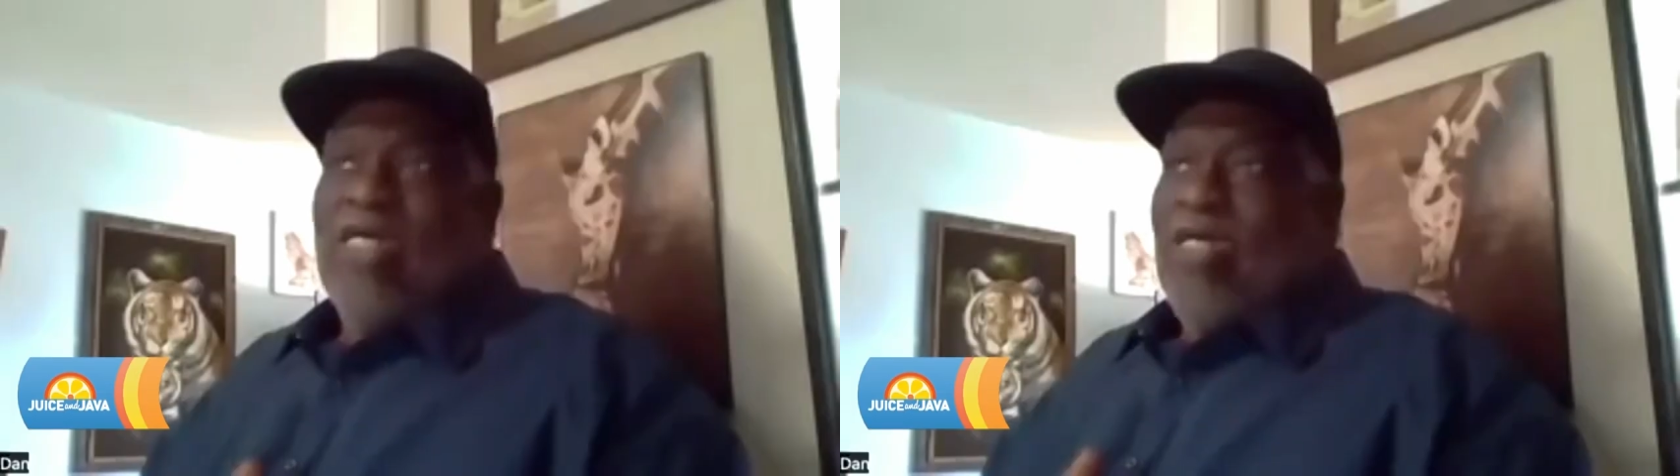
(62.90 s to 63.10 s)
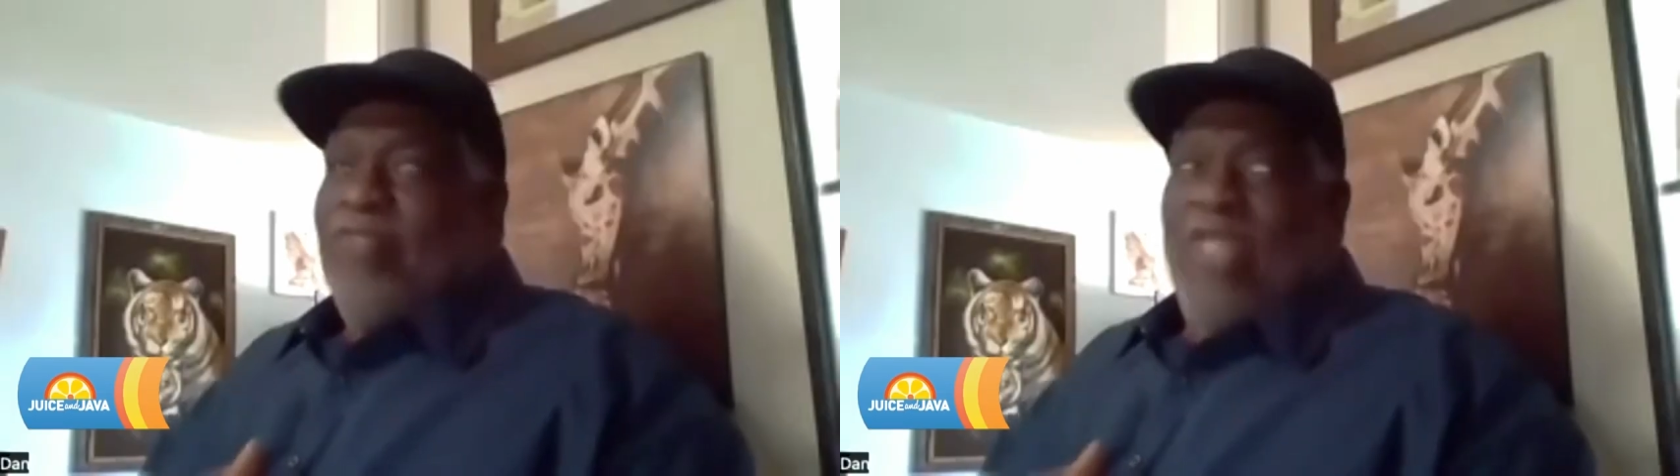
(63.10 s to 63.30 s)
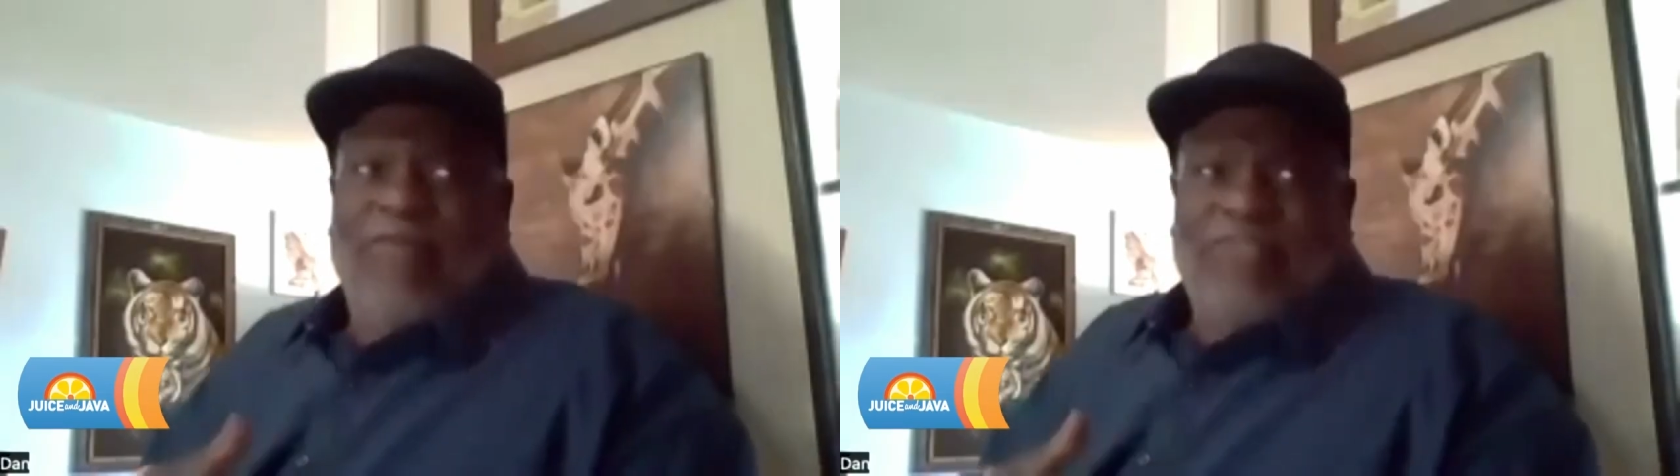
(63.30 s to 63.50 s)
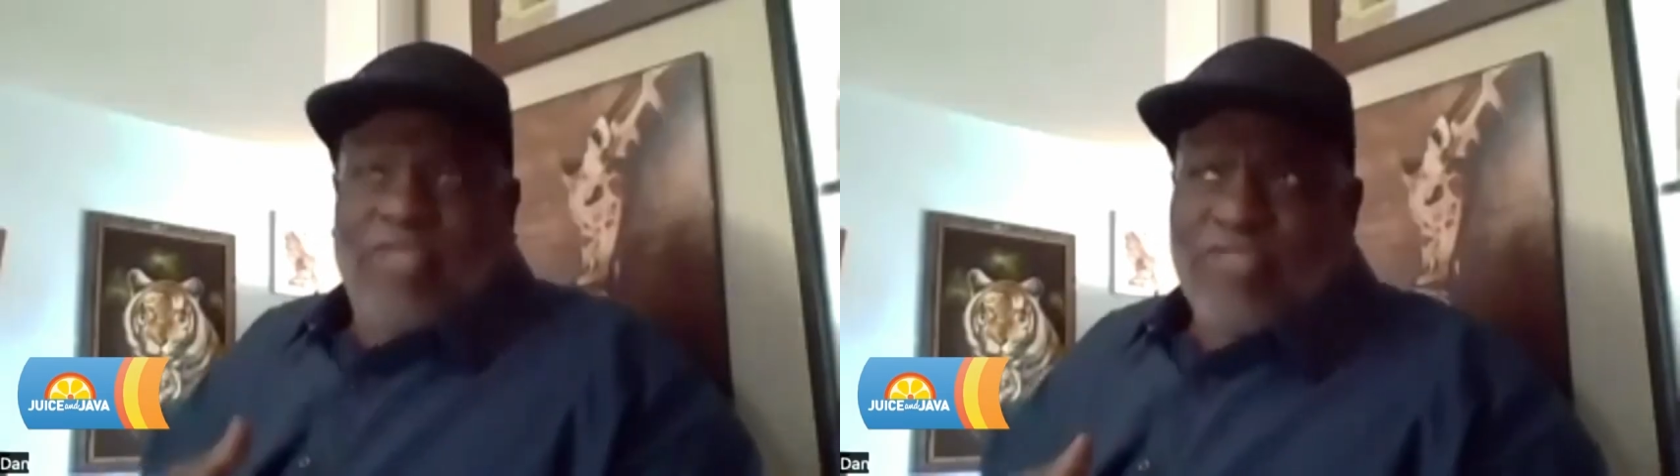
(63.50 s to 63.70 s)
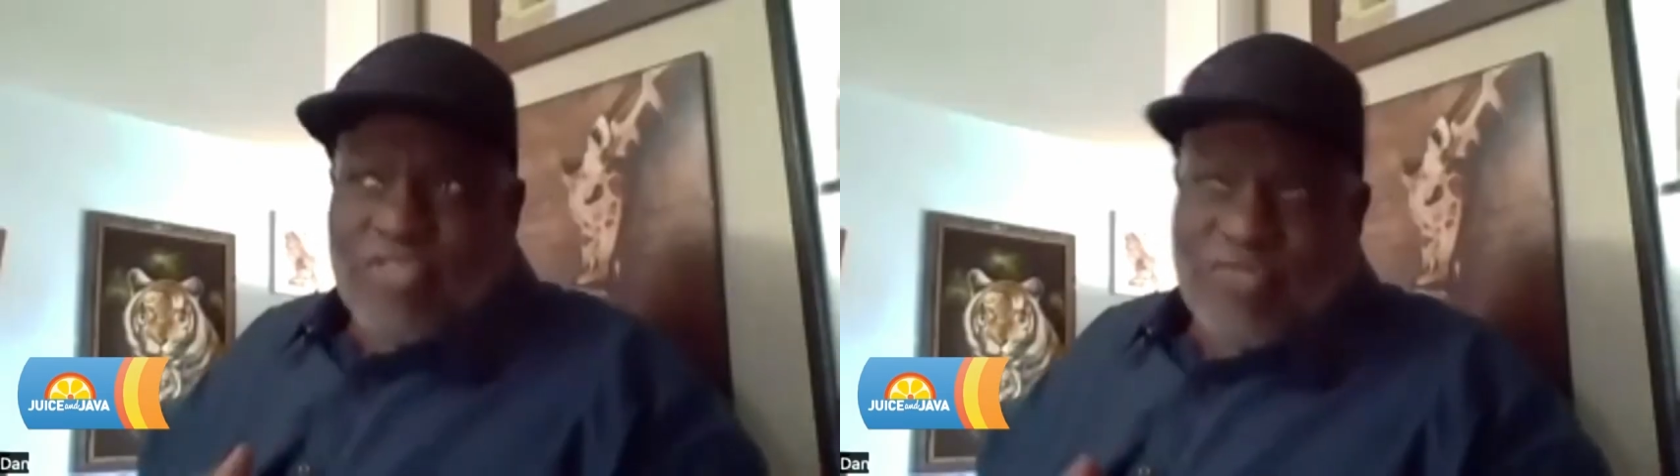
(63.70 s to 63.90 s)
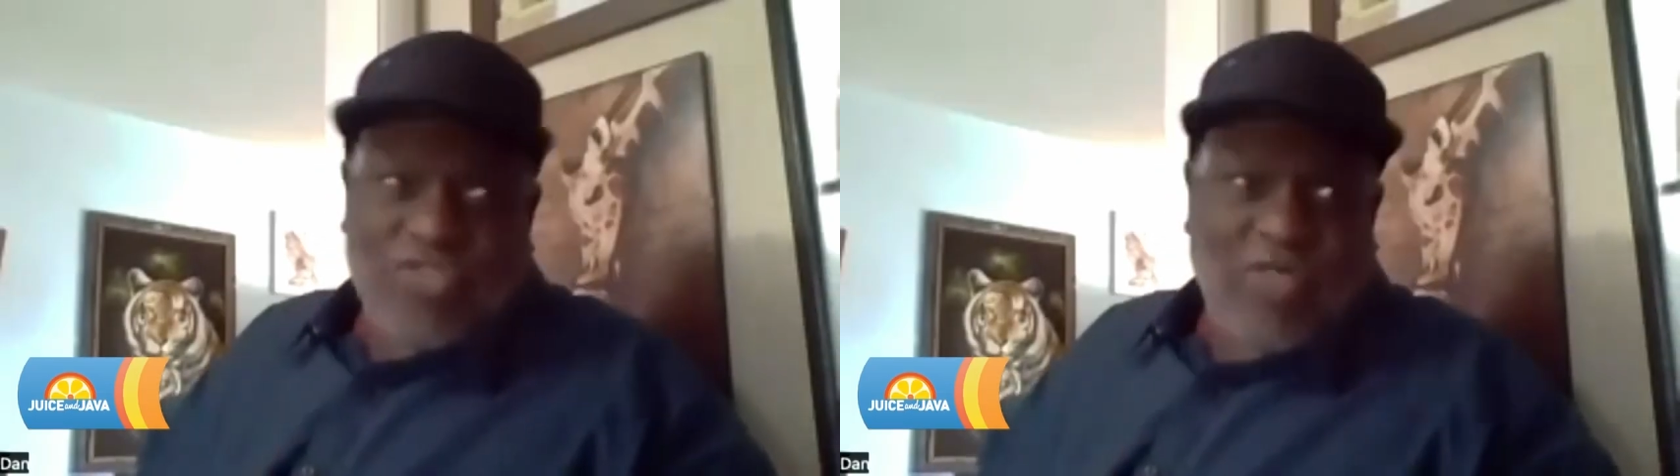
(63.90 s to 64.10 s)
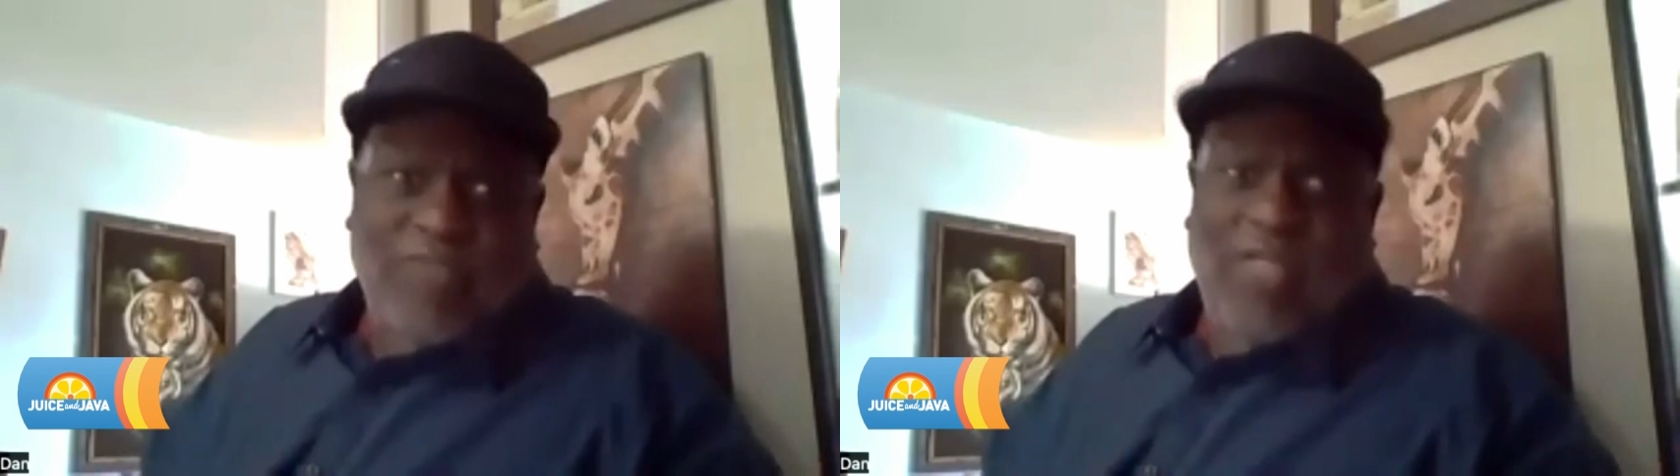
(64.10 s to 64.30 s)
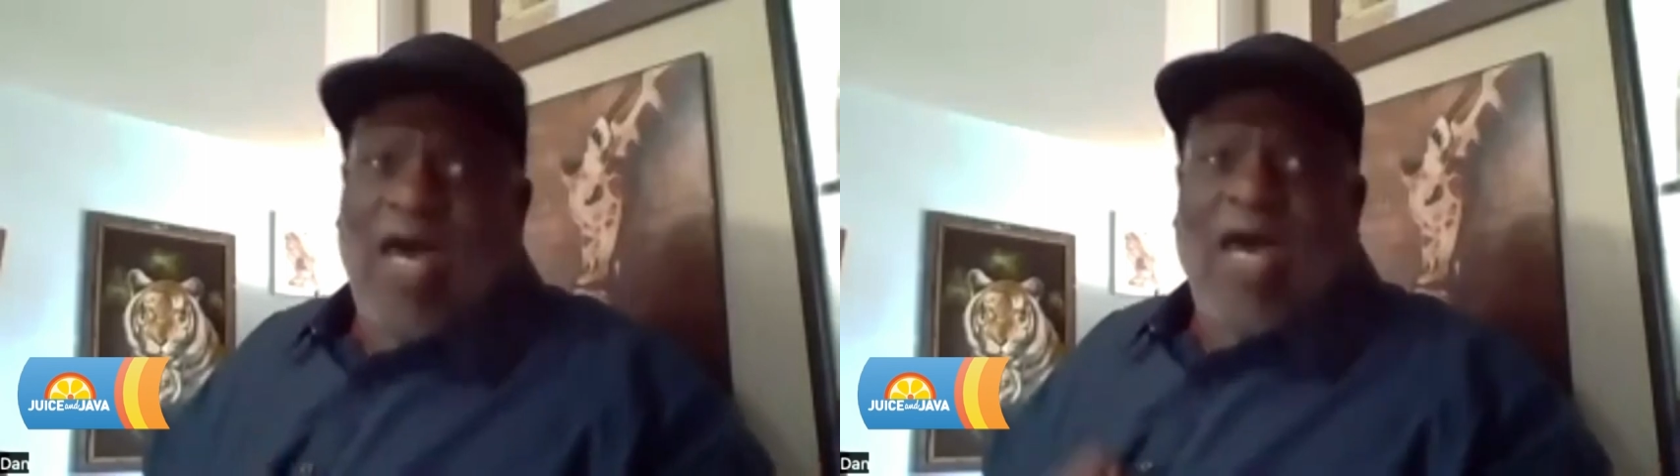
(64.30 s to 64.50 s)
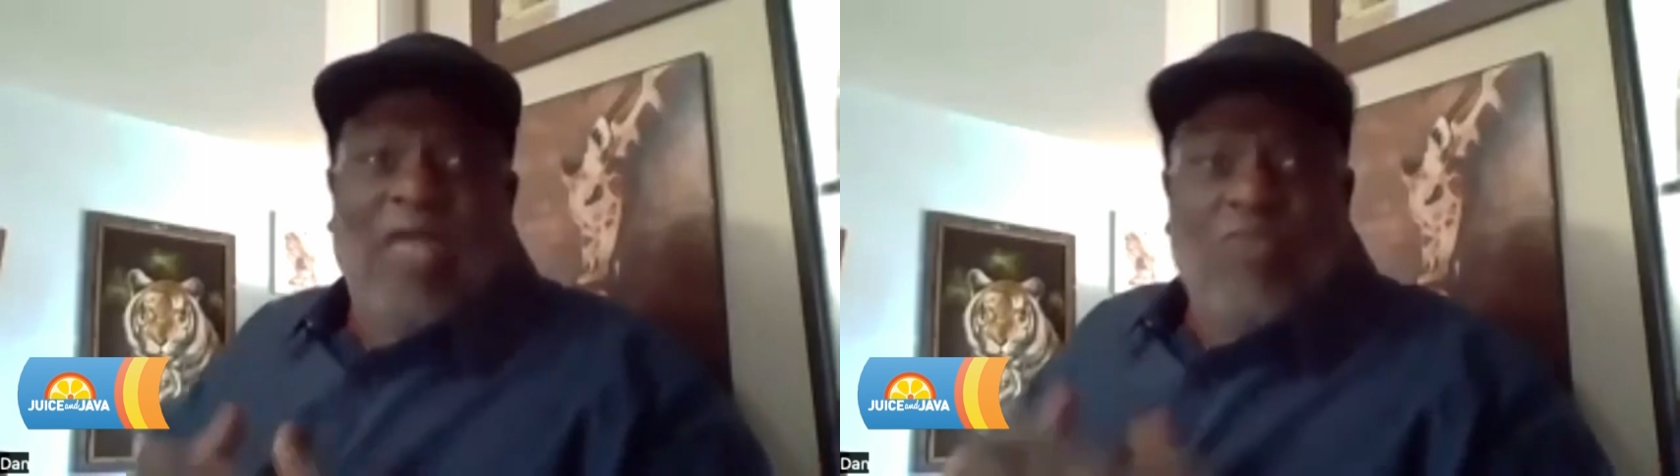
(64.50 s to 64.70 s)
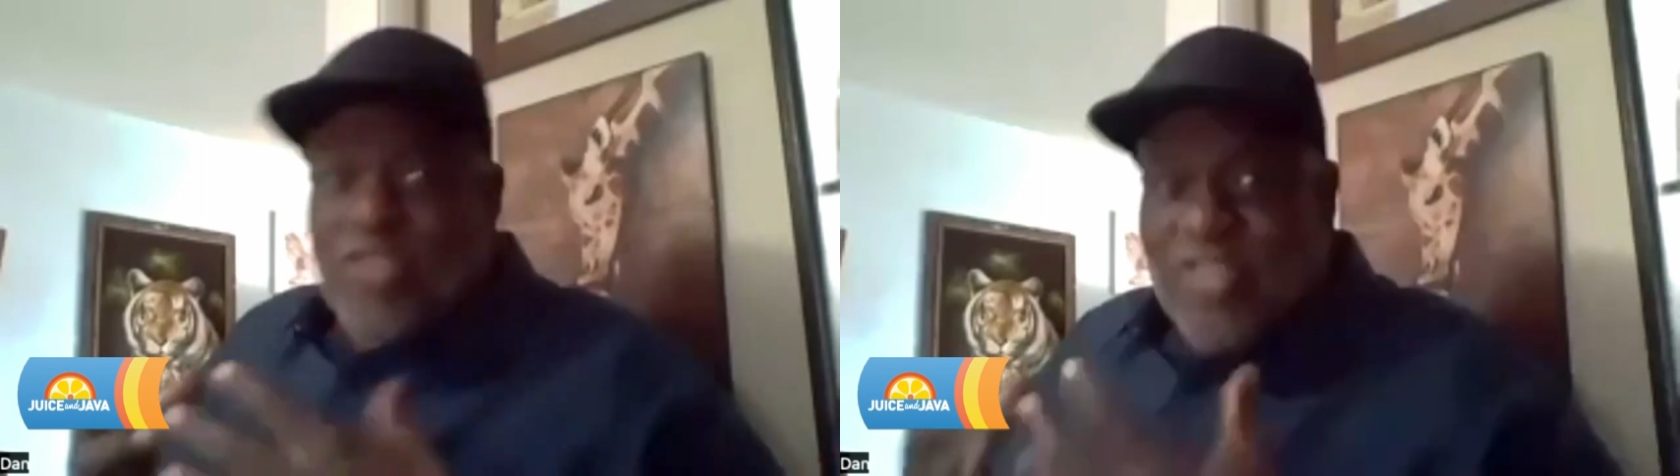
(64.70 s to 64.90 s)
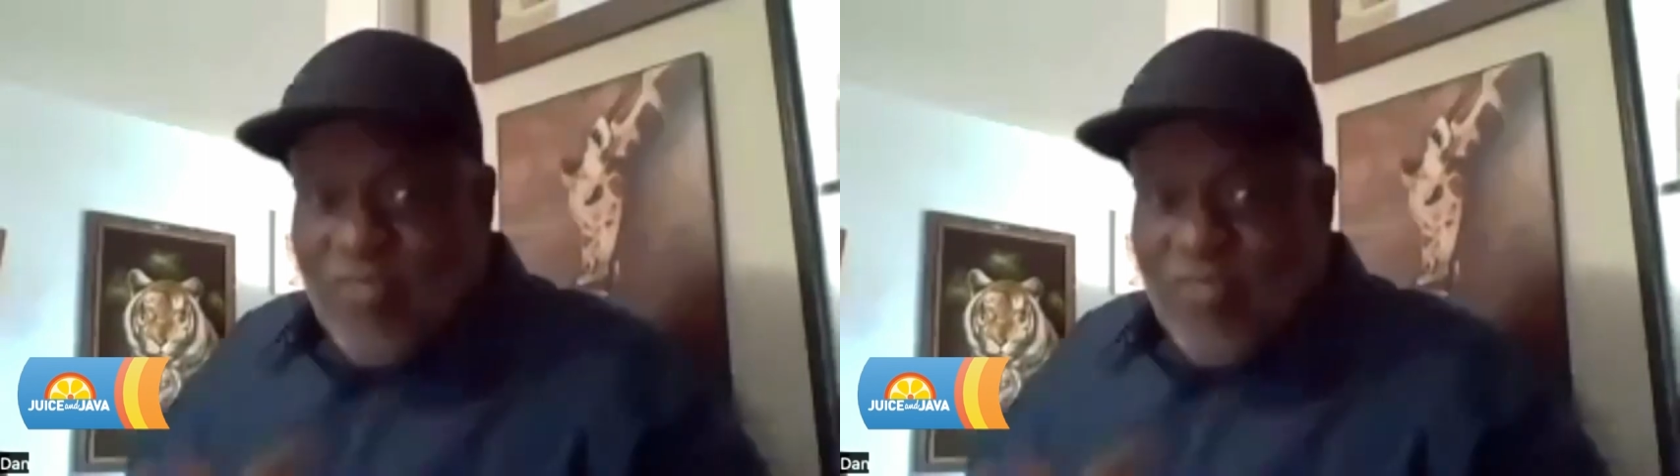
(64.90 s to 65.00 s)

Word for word: they've done some stuff that I would never.